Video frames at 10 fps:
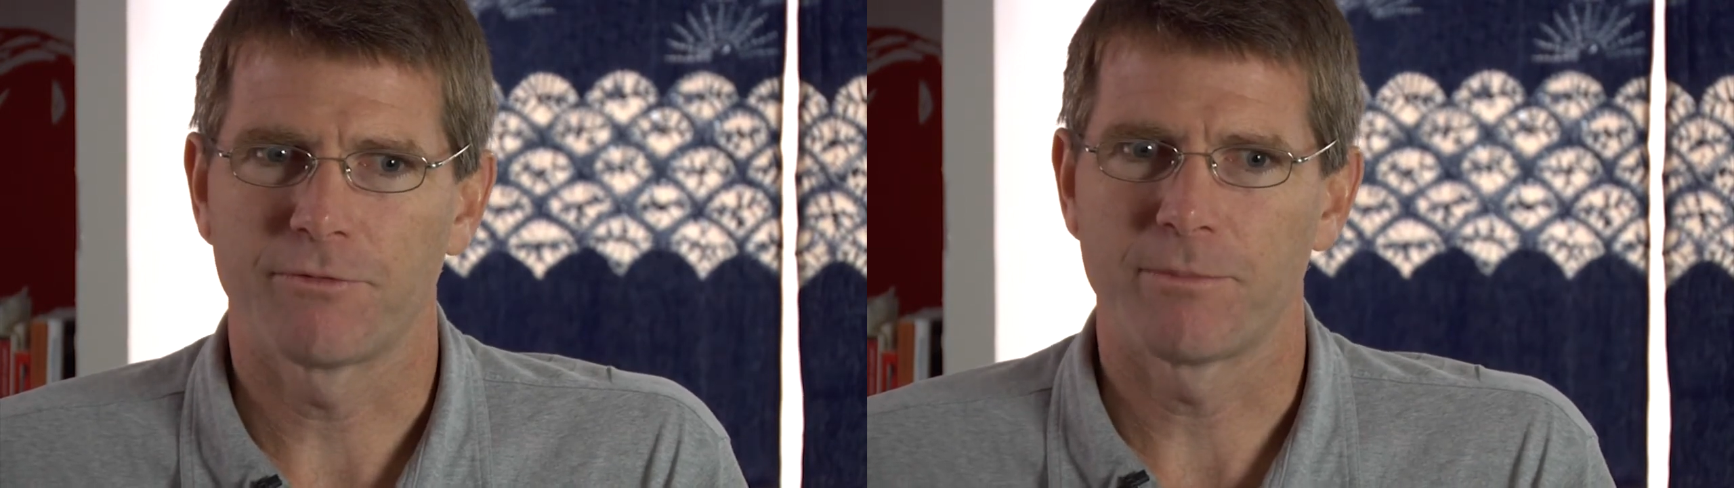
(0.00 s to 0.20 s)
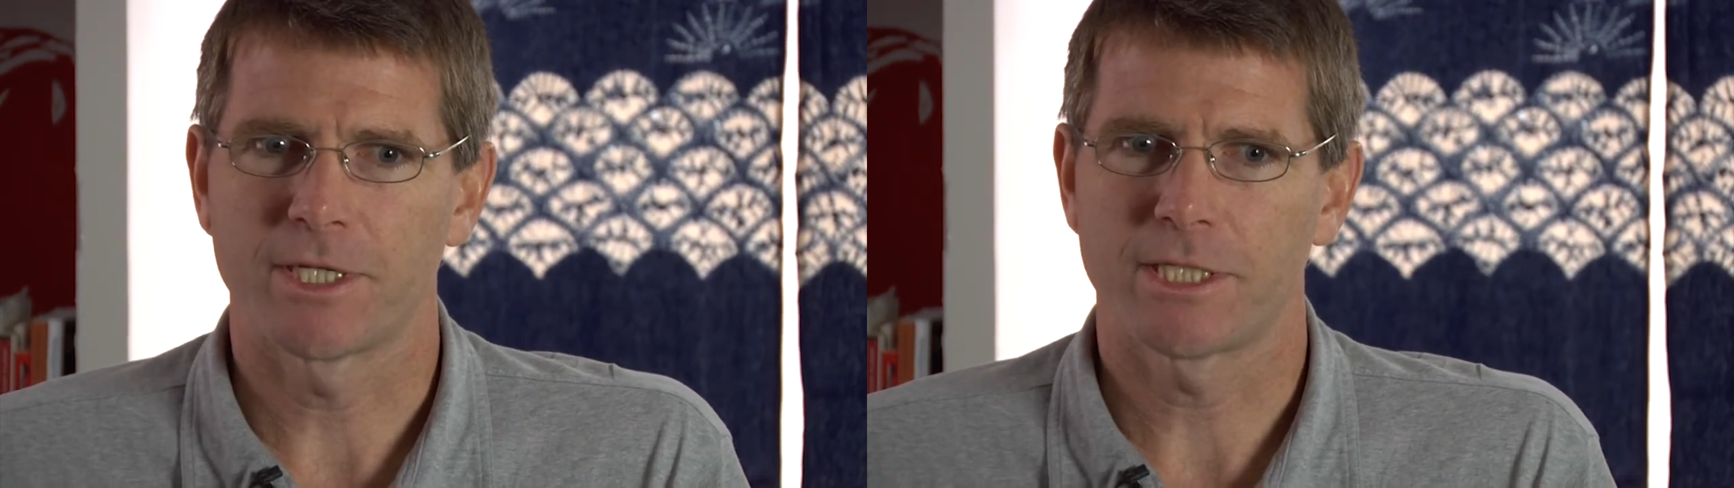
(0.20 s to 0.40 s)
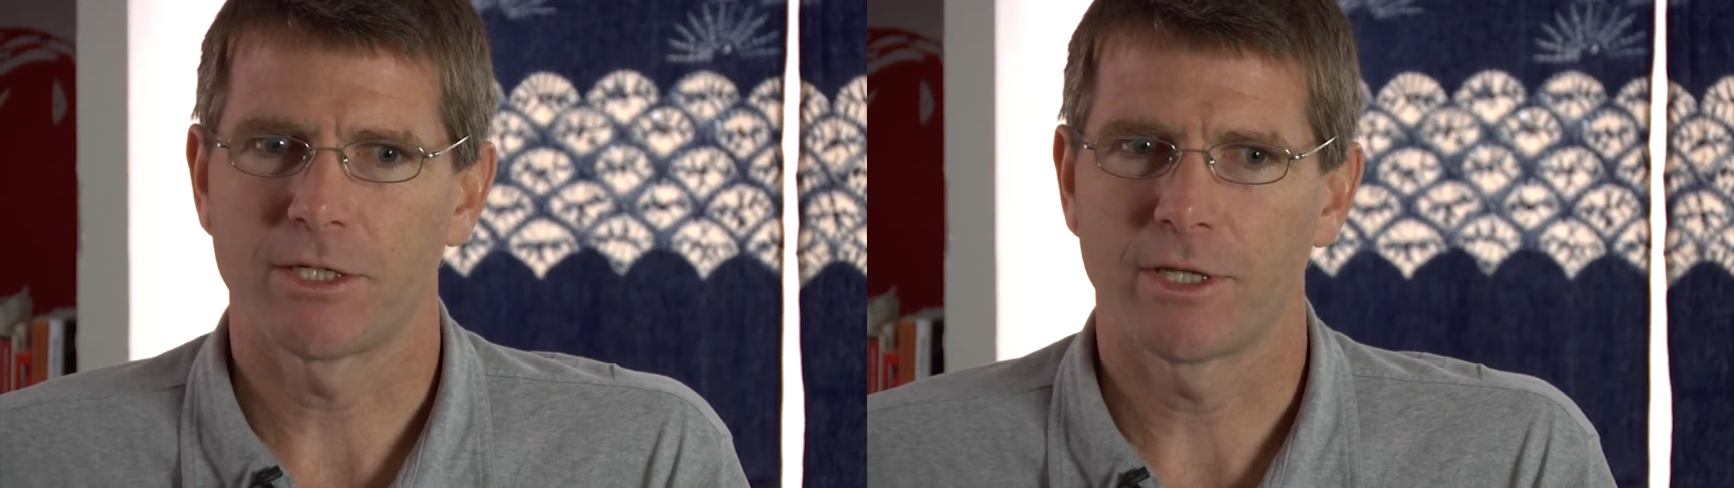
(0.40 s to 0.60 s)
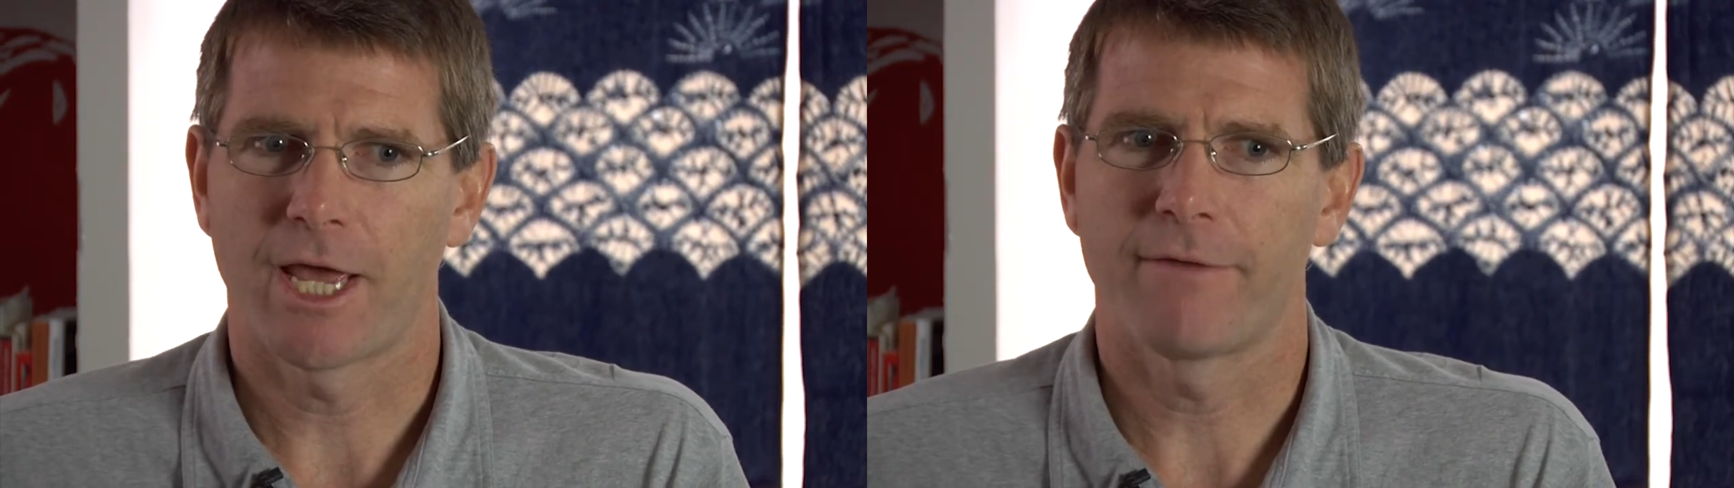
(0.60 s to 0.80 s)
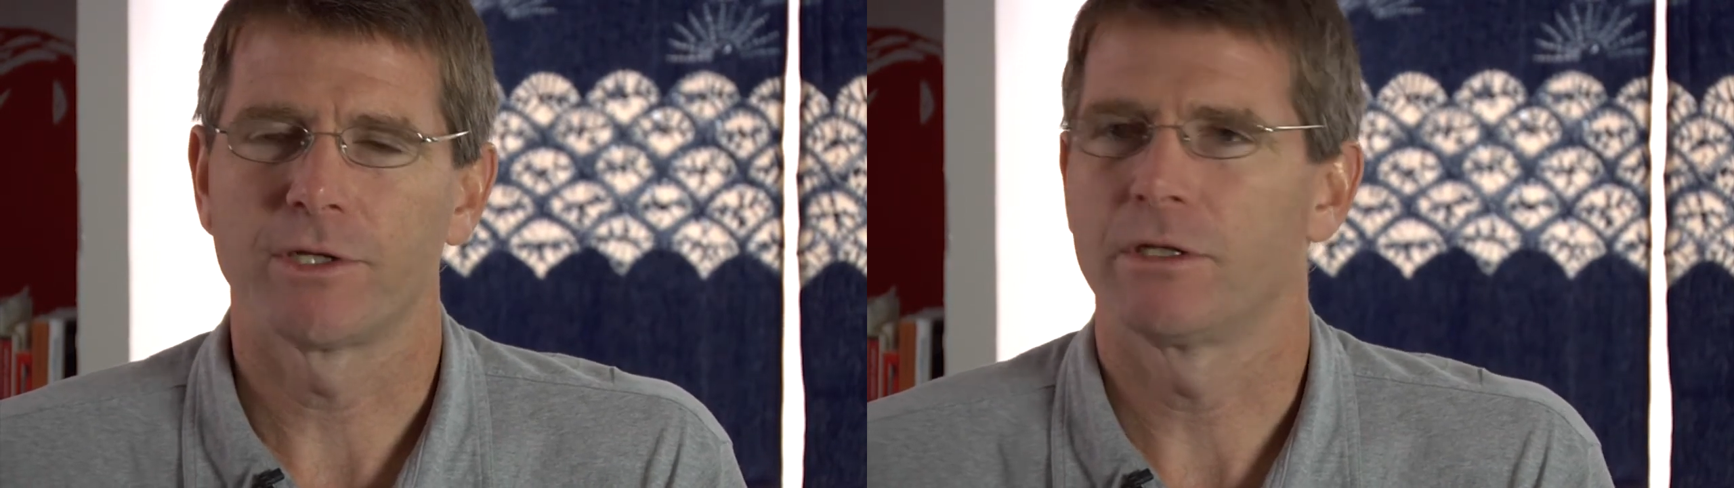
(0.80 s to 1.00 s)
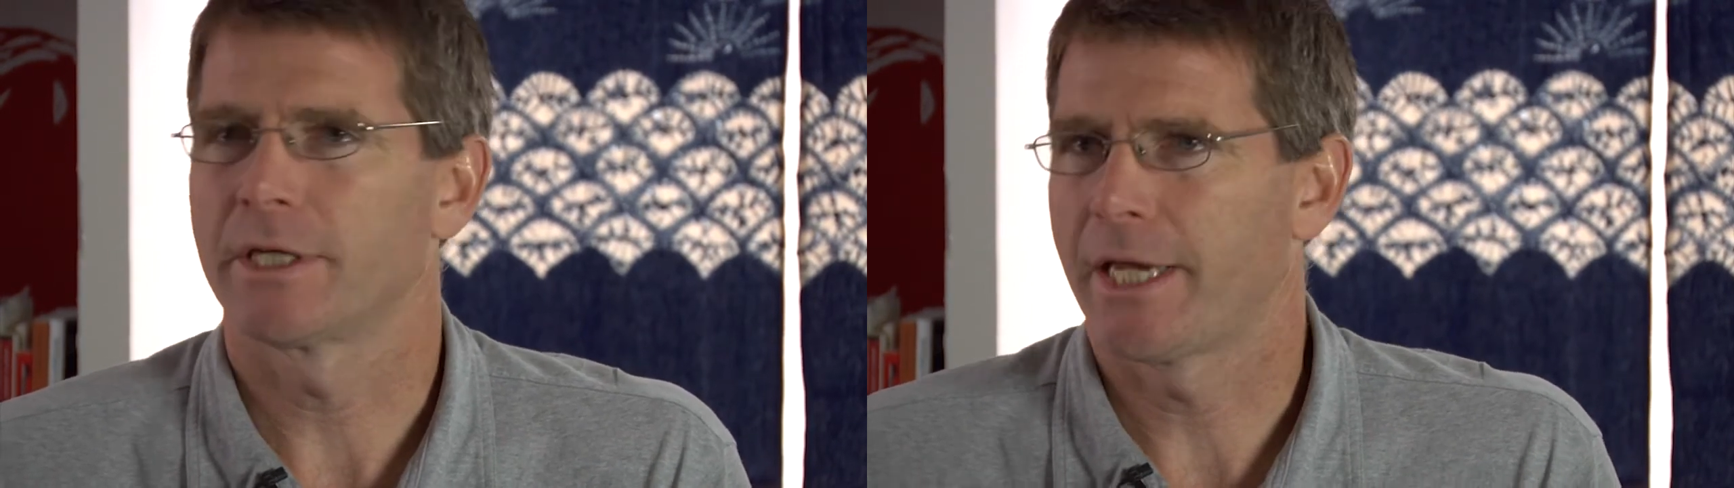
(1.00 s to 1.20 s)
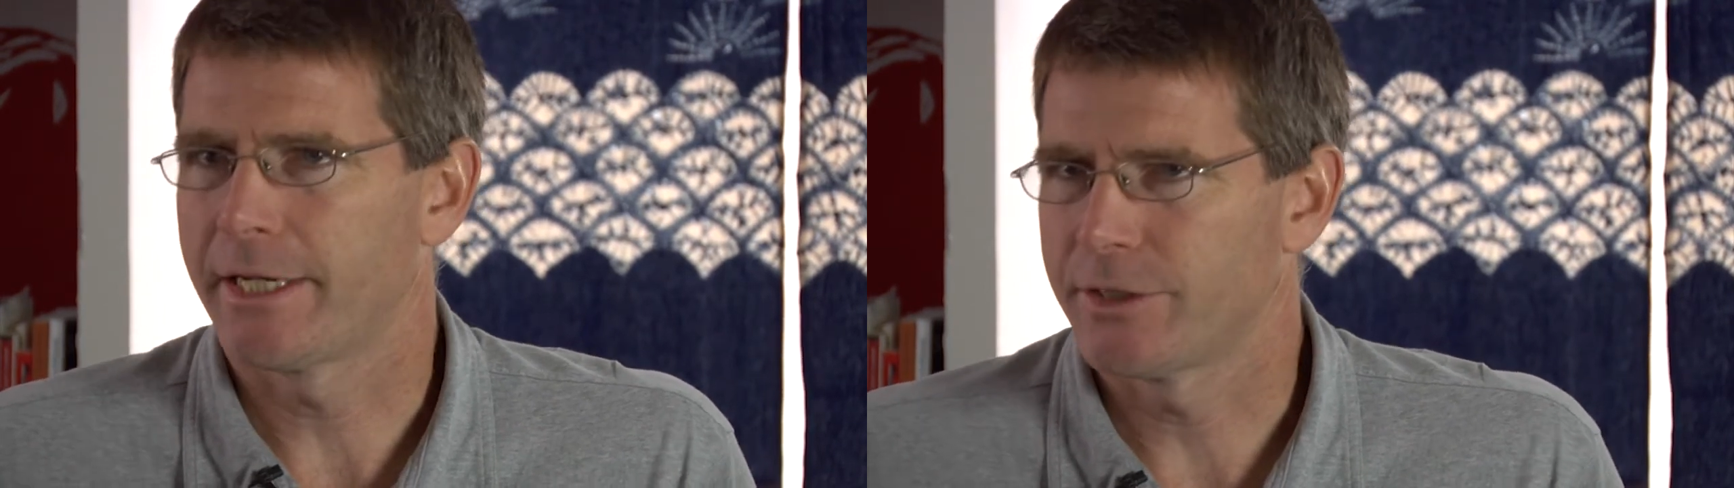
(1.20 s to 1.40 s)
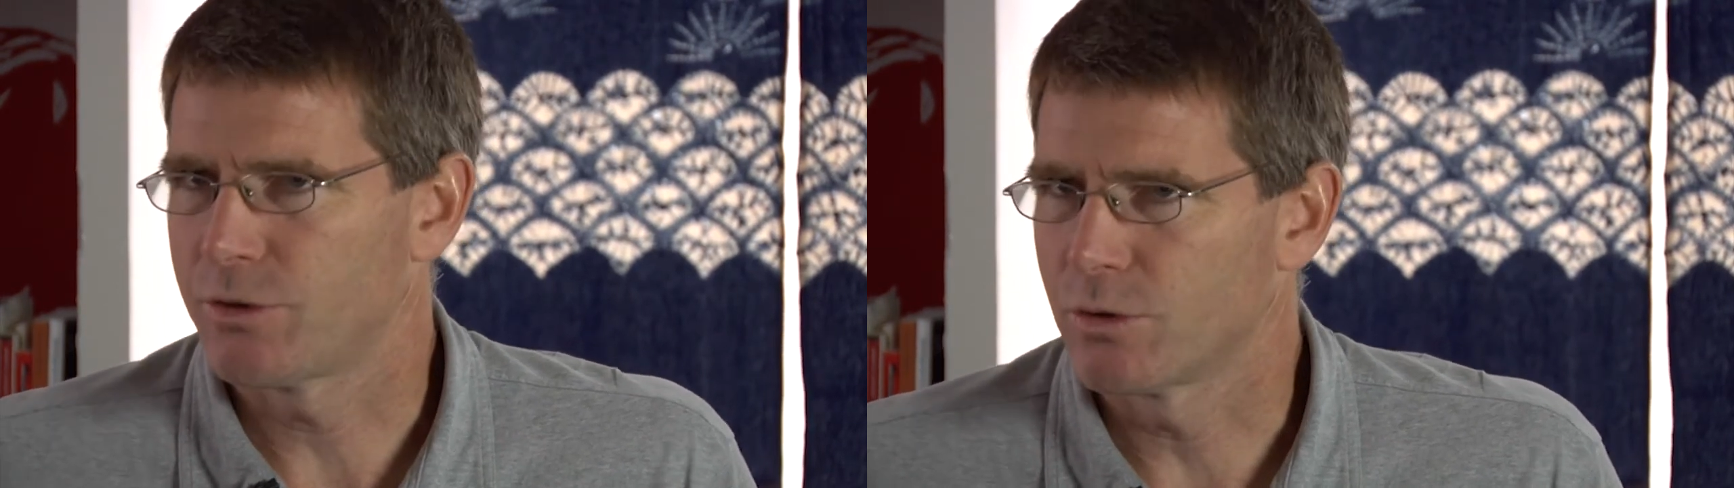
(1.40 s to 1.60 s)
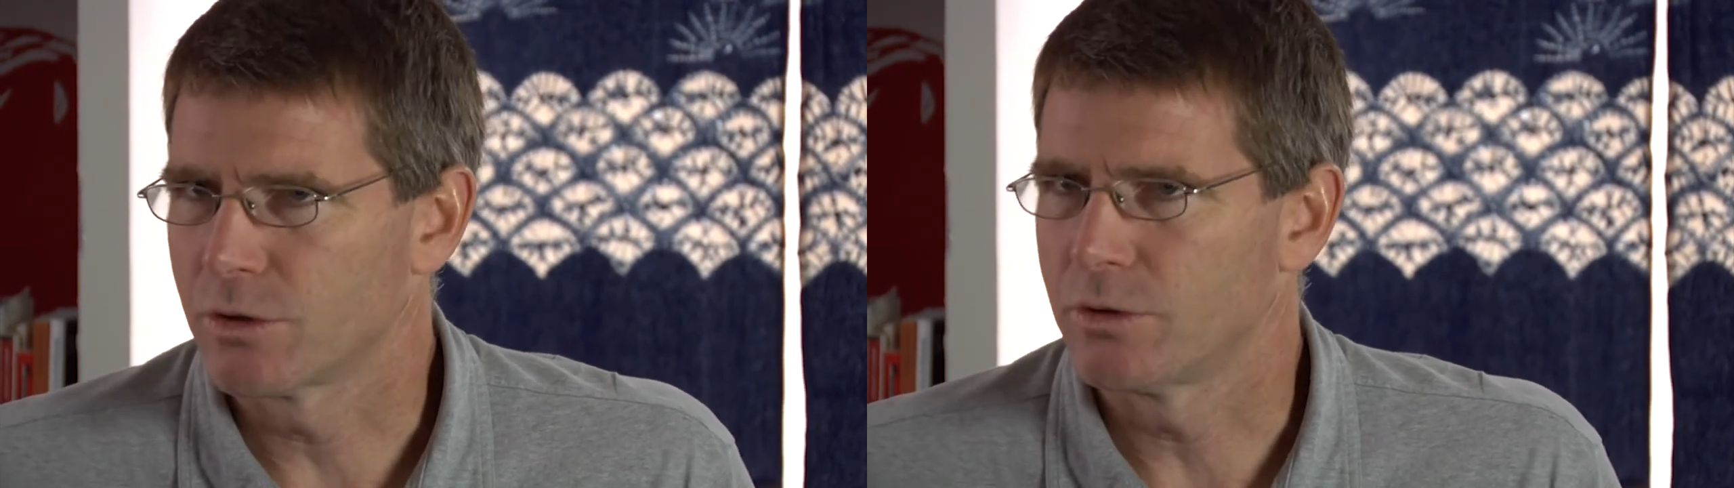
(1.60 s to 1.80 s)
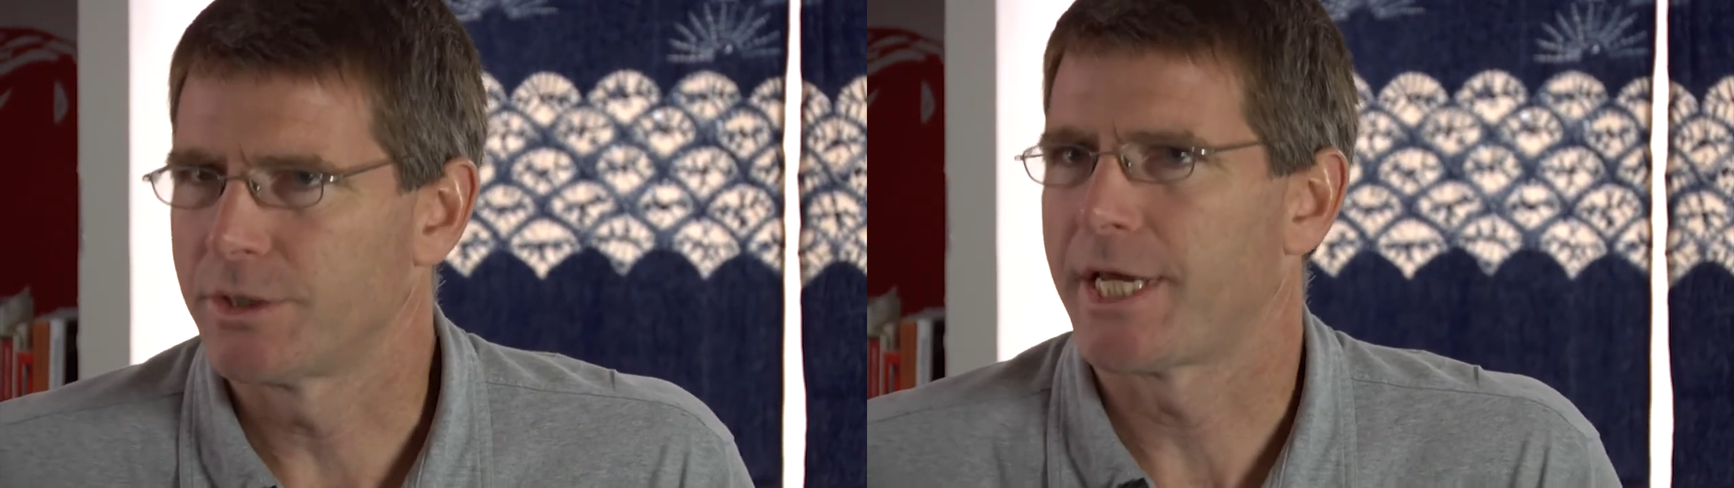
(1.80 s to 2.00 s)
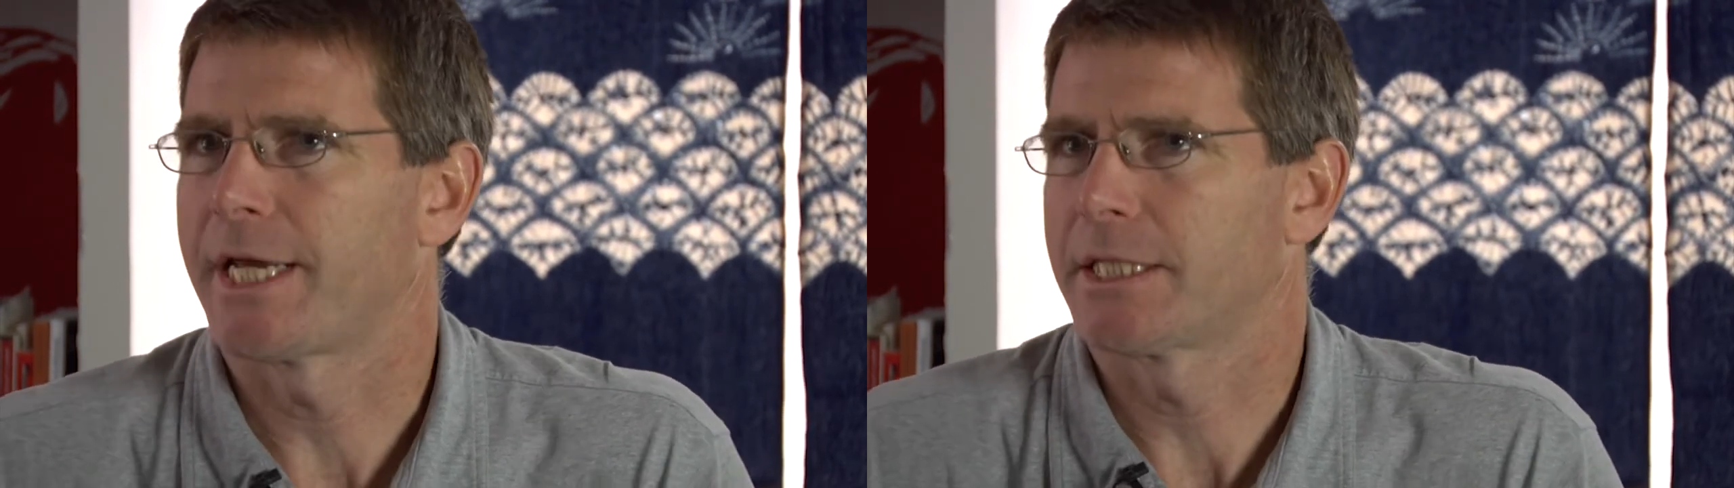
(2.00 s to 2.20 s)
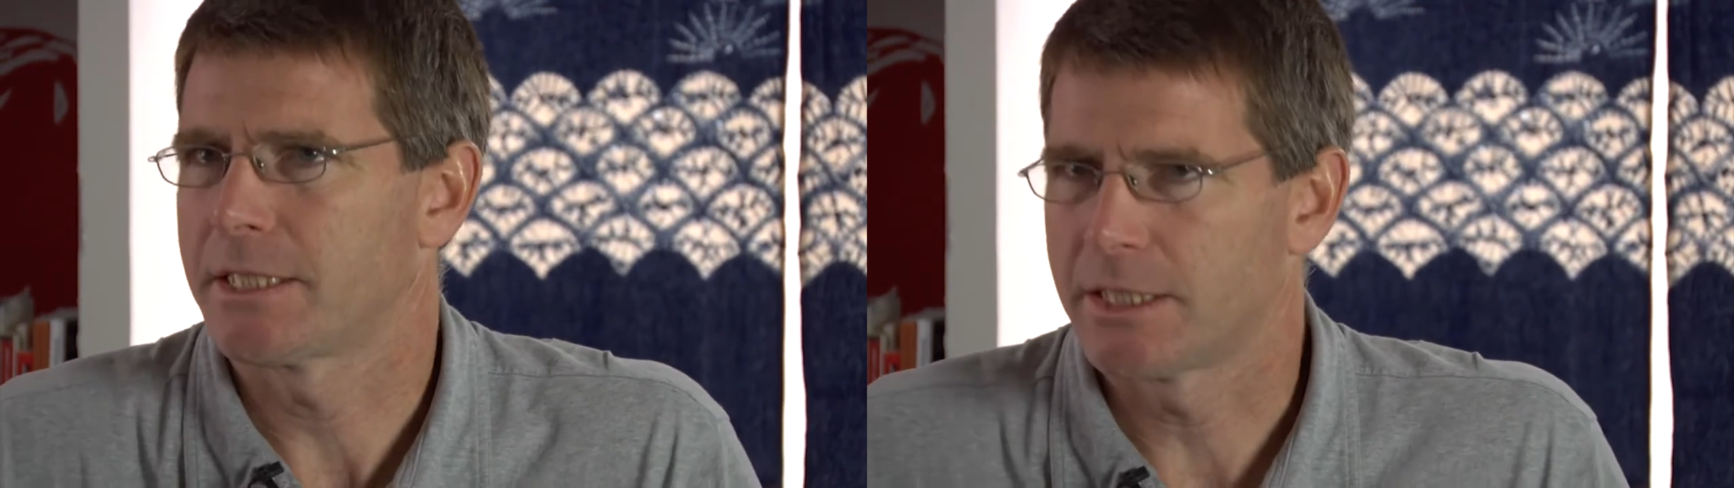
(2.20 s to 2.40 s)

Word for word: from necessarily having to look at historical texts